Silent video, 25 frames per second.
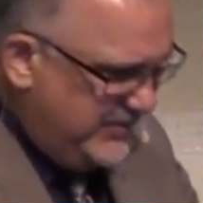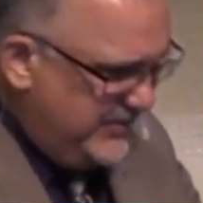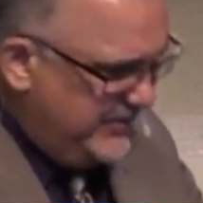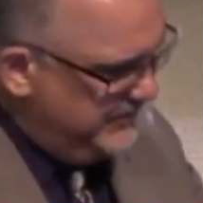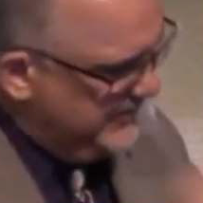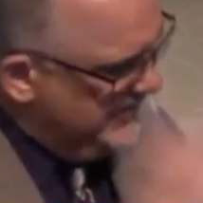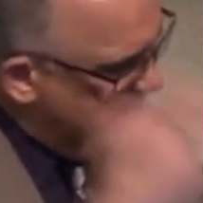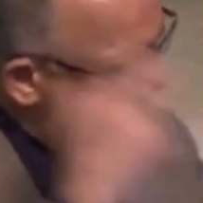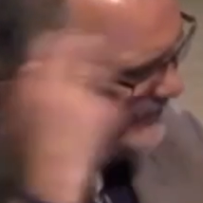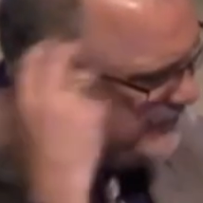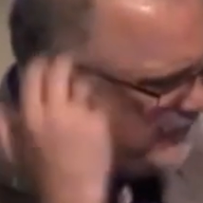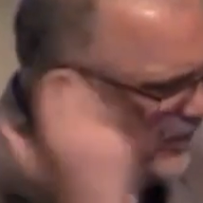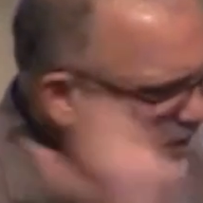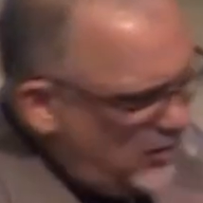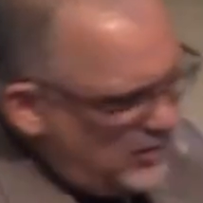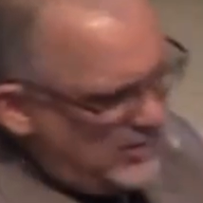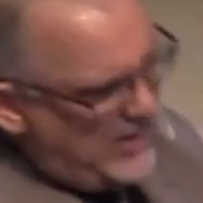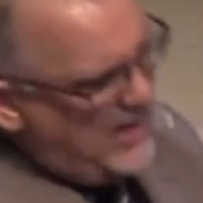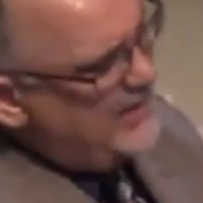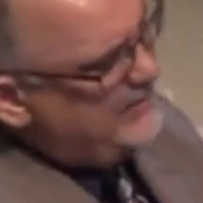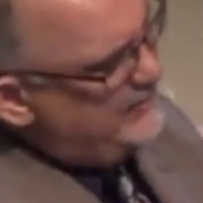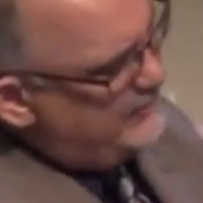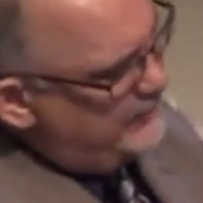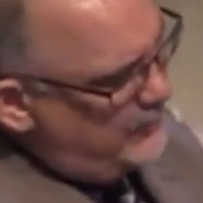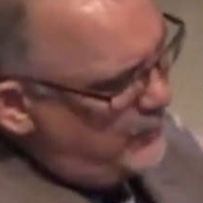in them. He saw
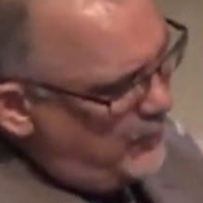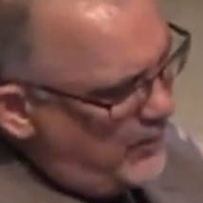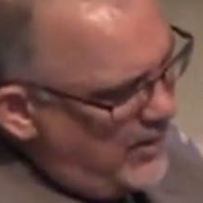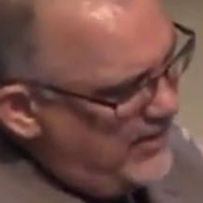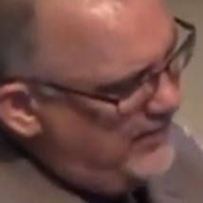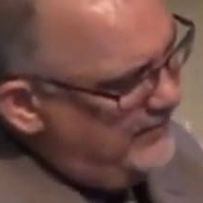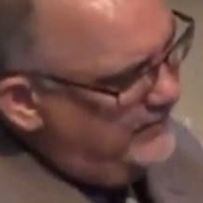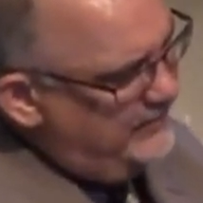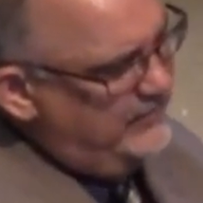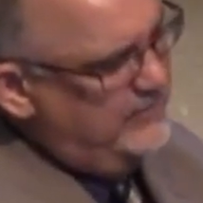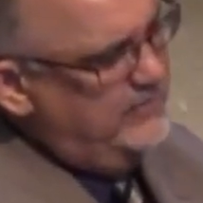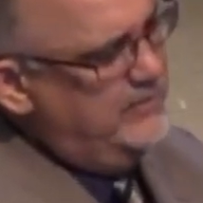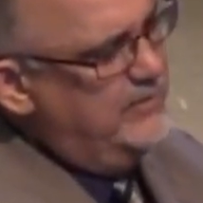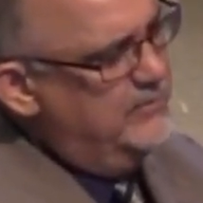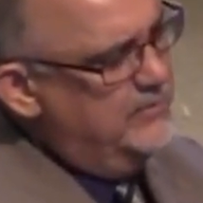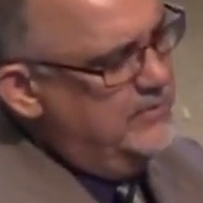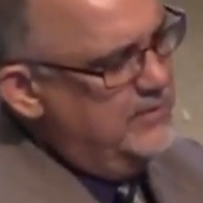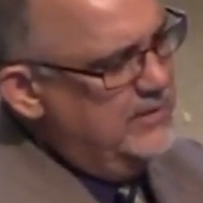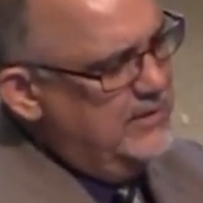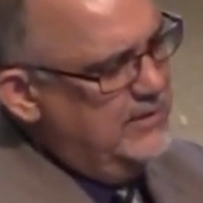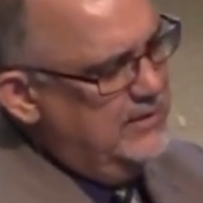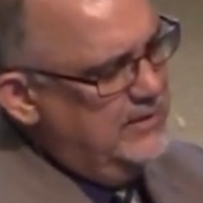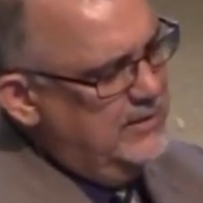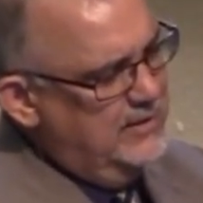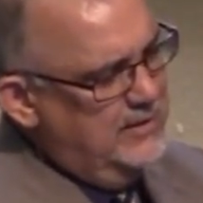God's grace in them.
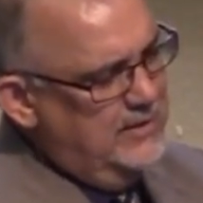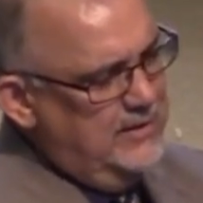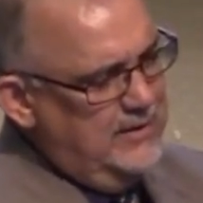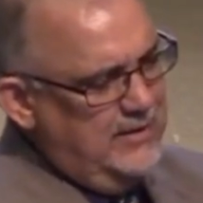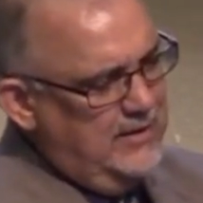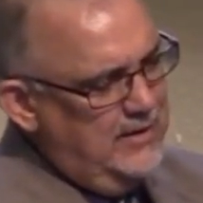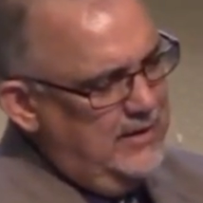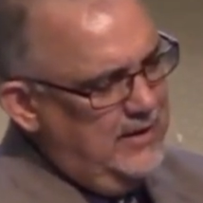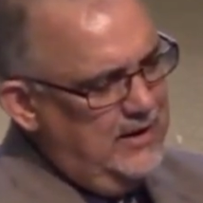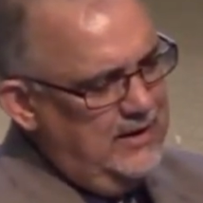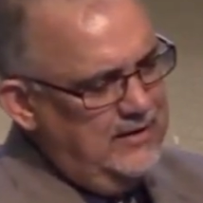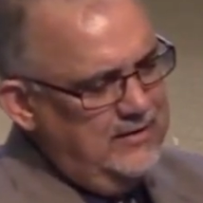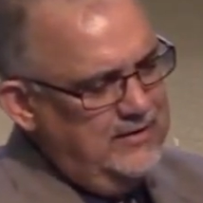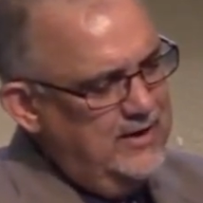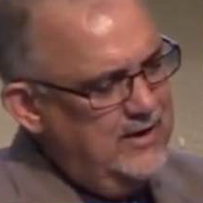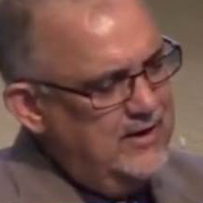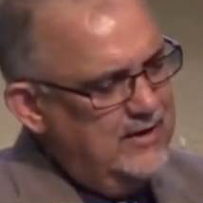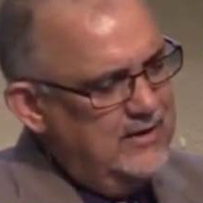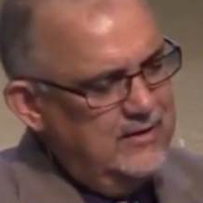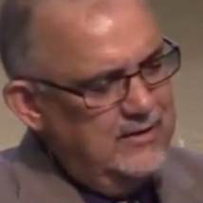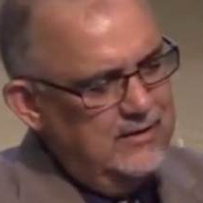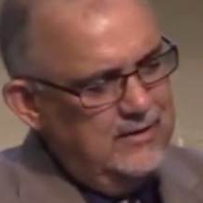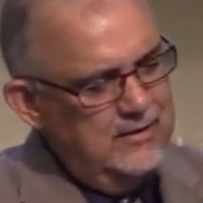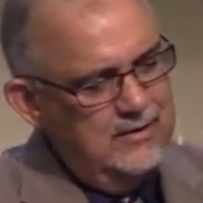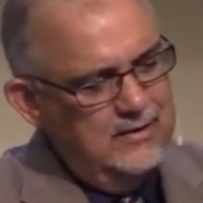And
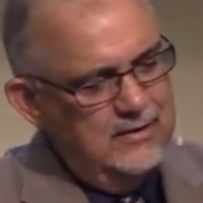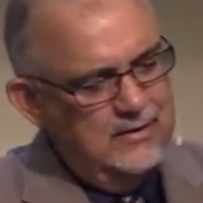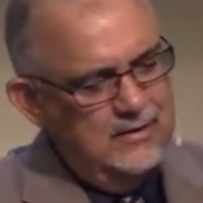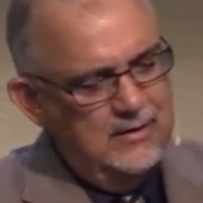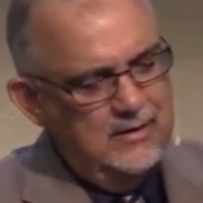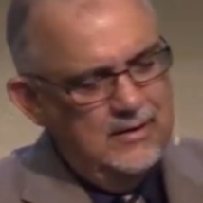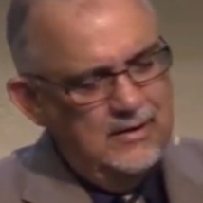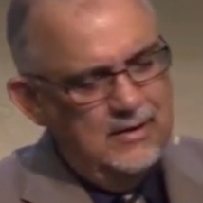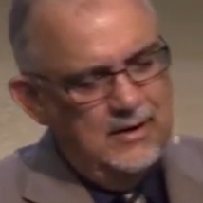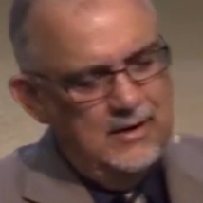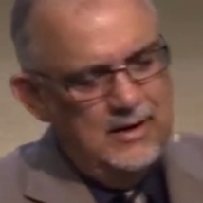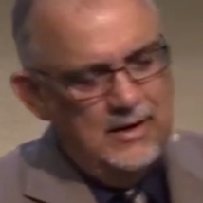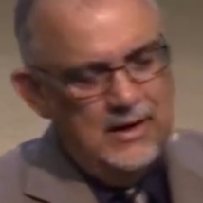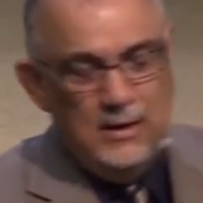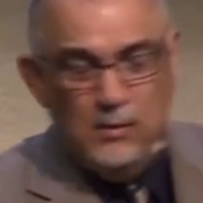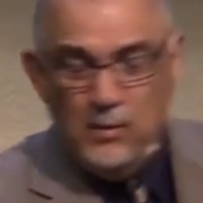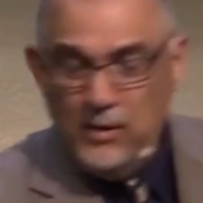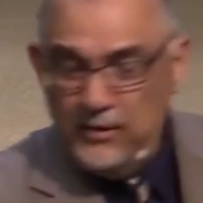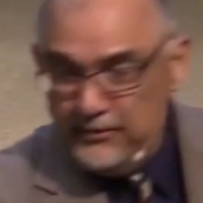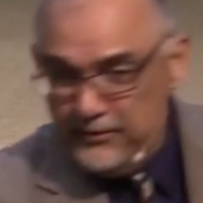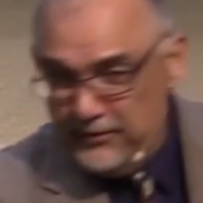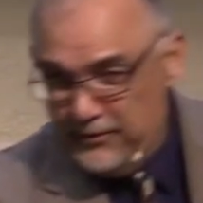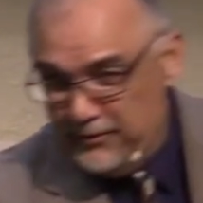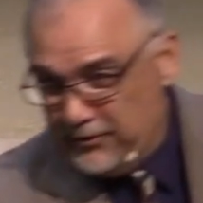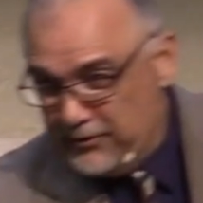yet, he
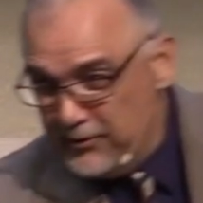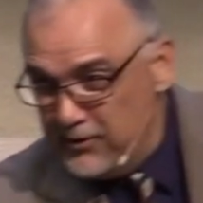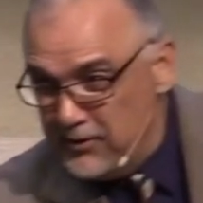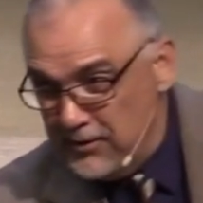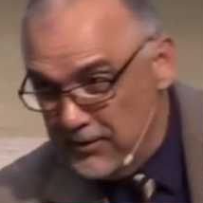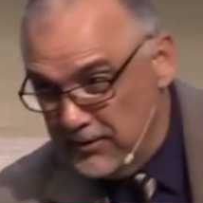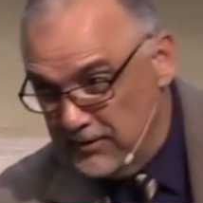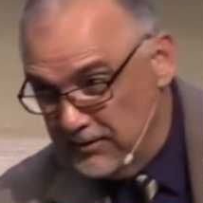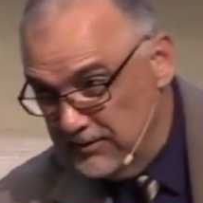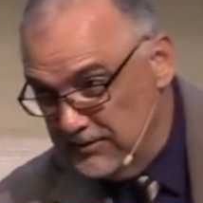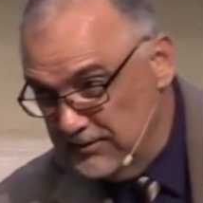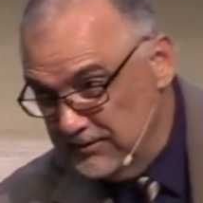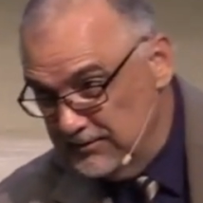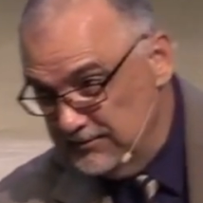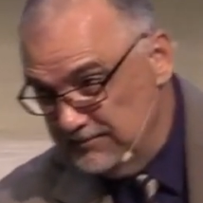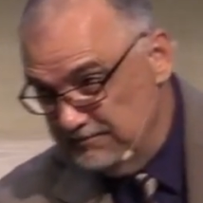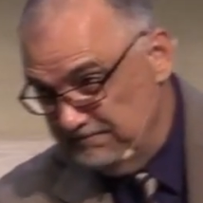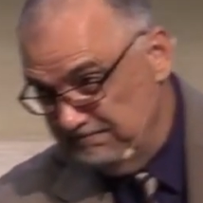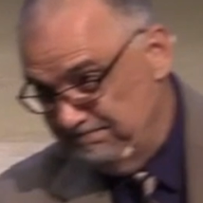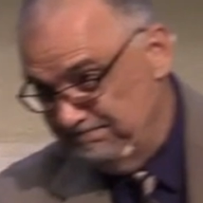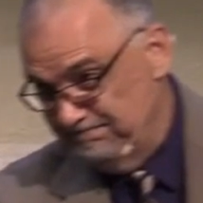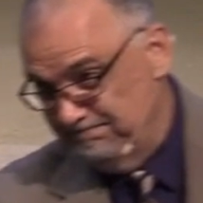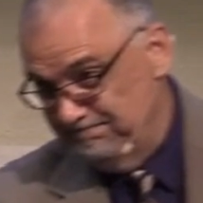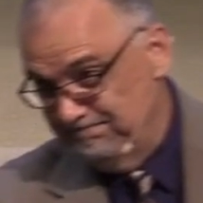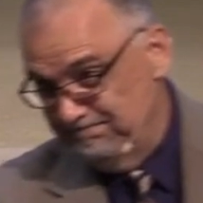wasn't sure
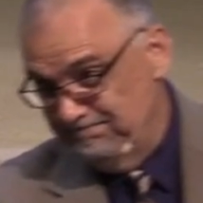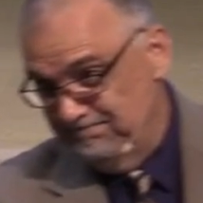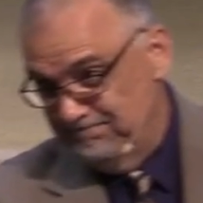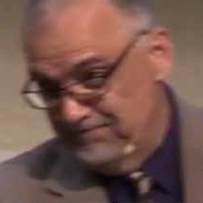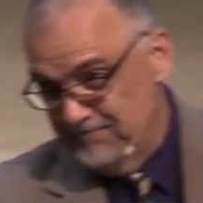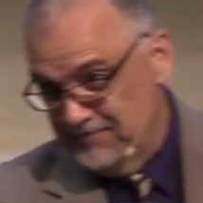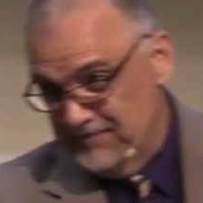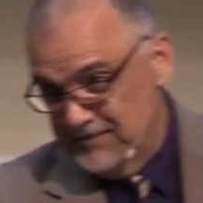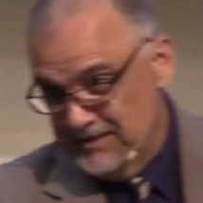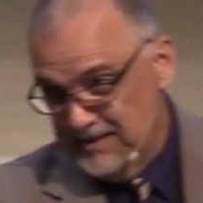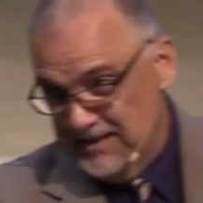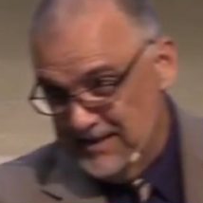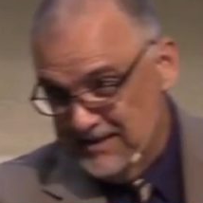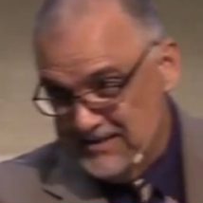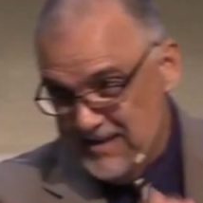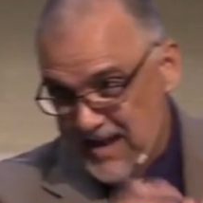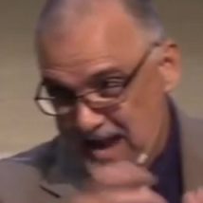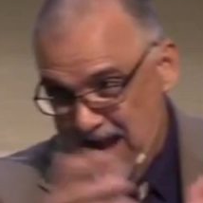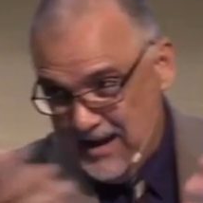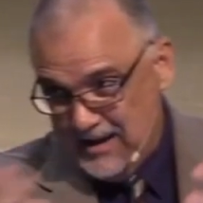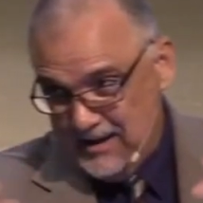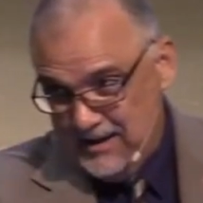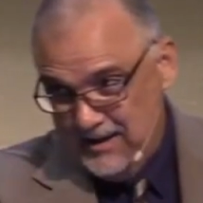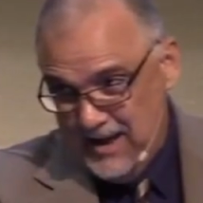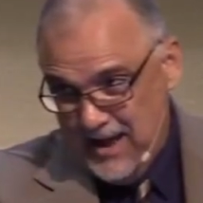
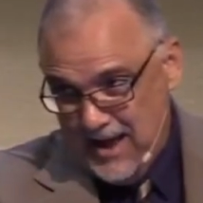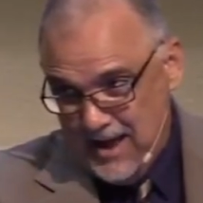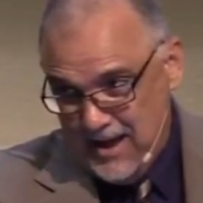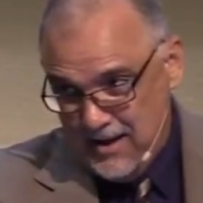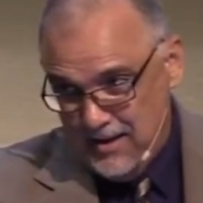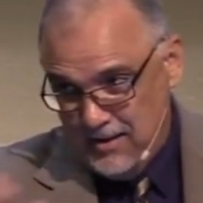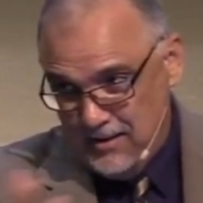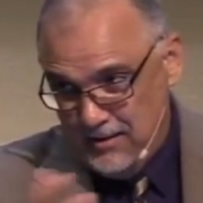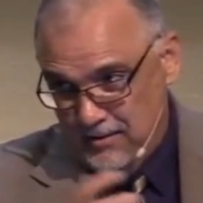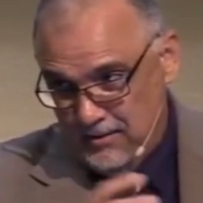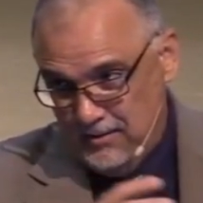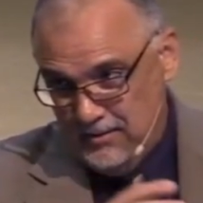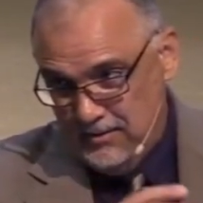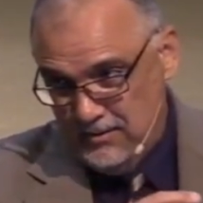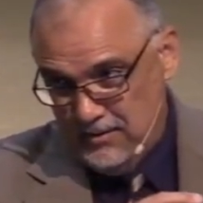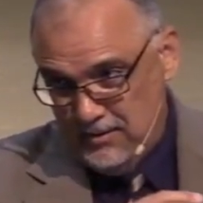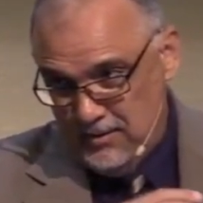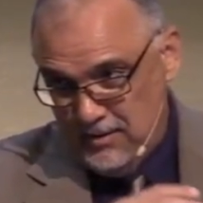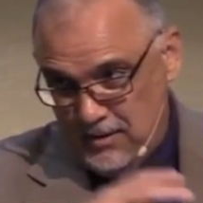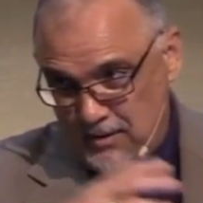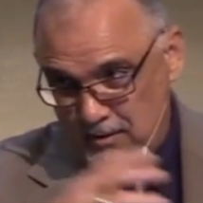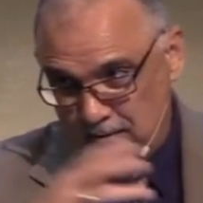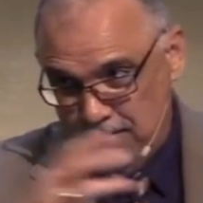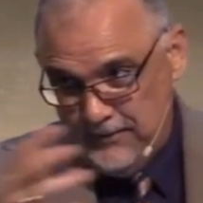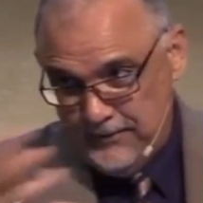exactly how
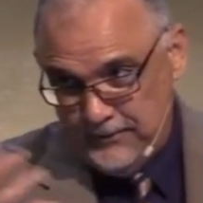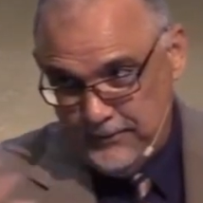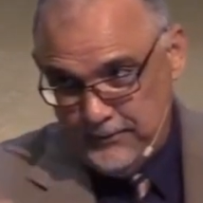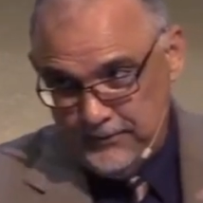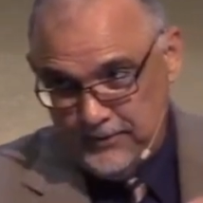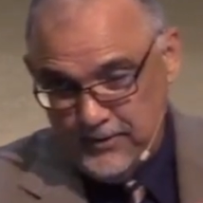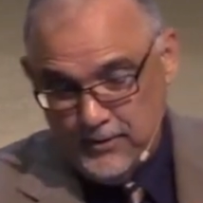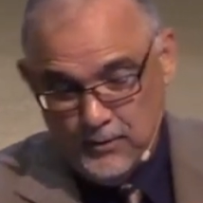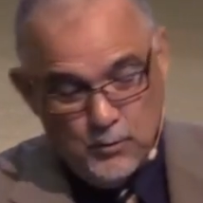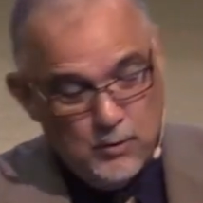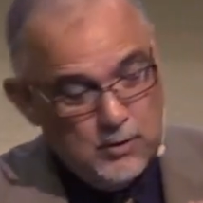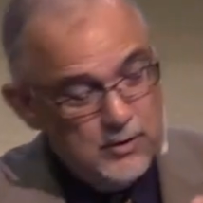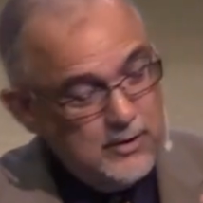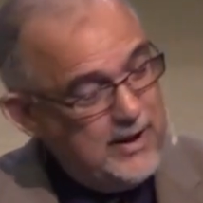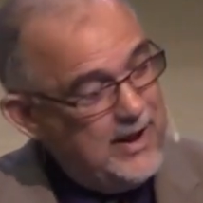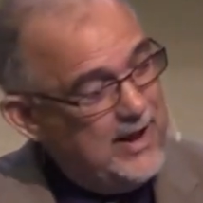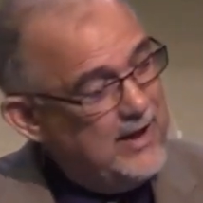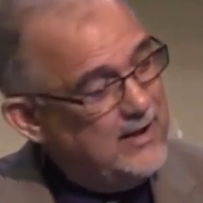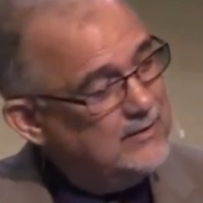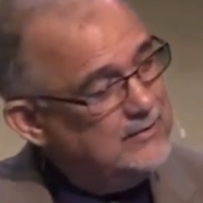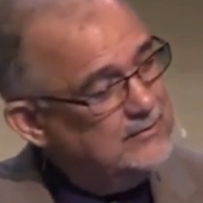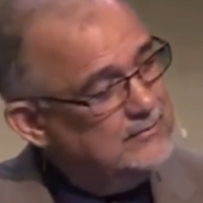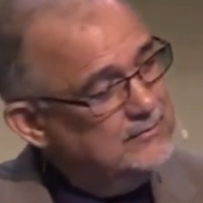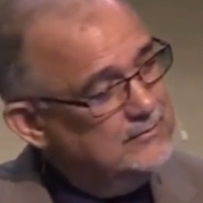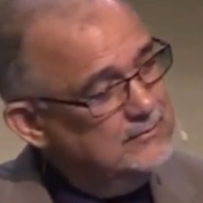all of this was going to work out.